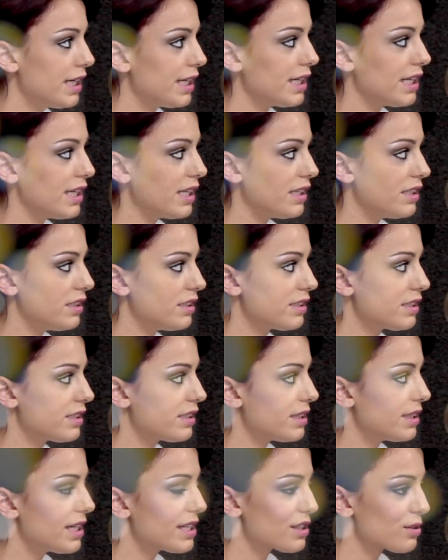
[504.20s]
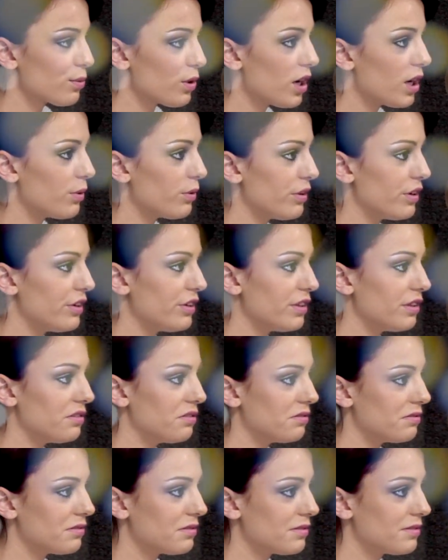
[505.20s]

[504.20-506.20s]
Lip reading: And that's what I want to do.